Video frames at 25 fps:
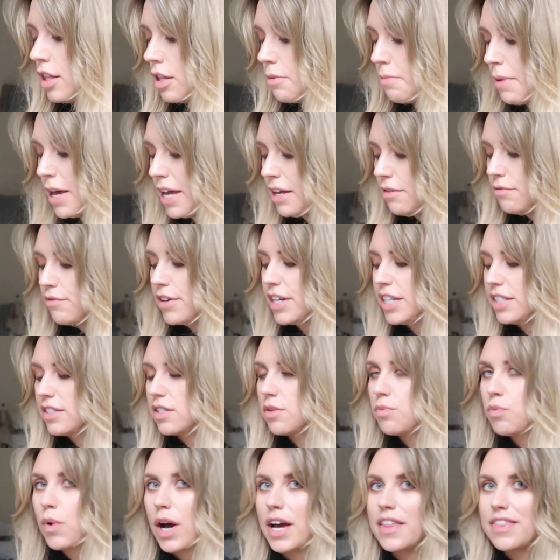The main
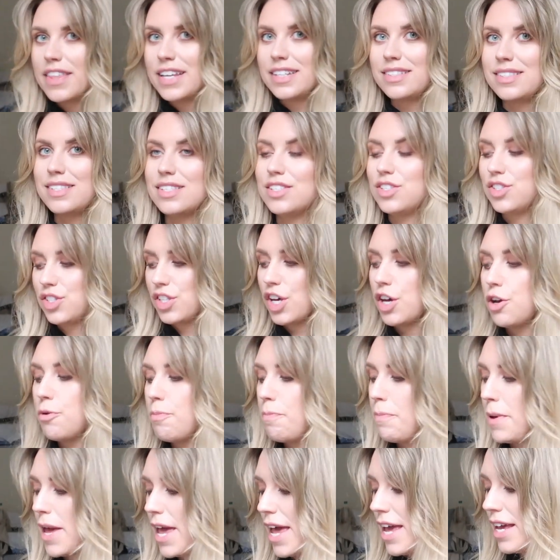reason why this is
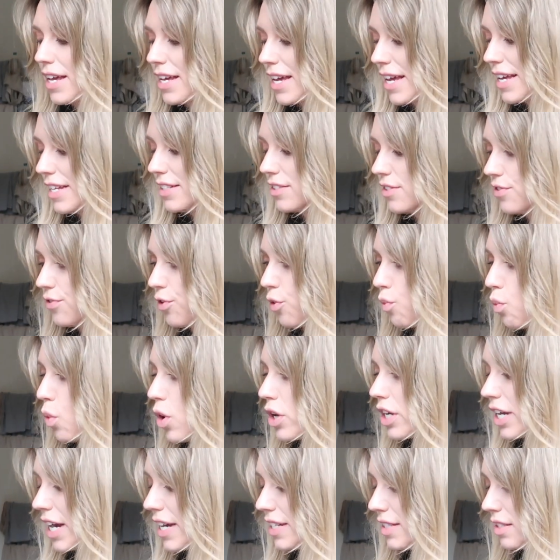so big is for
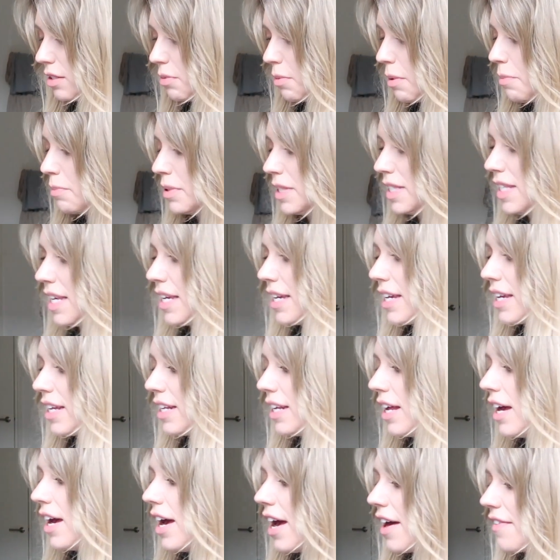one item in
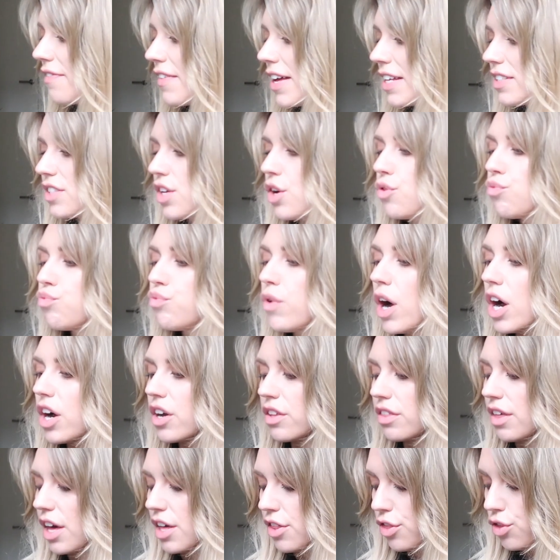particular, and that's a
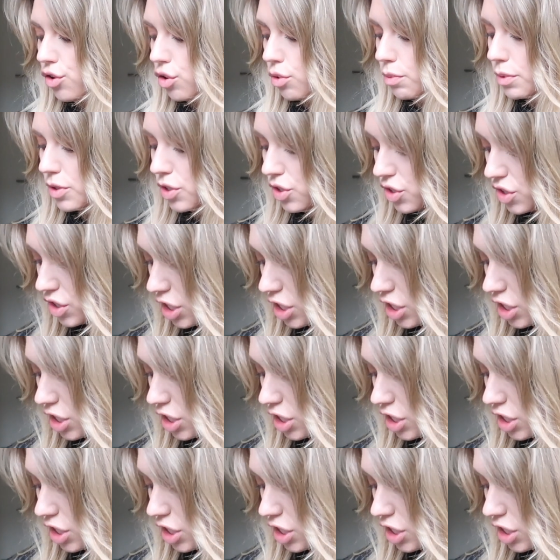rug that I thought was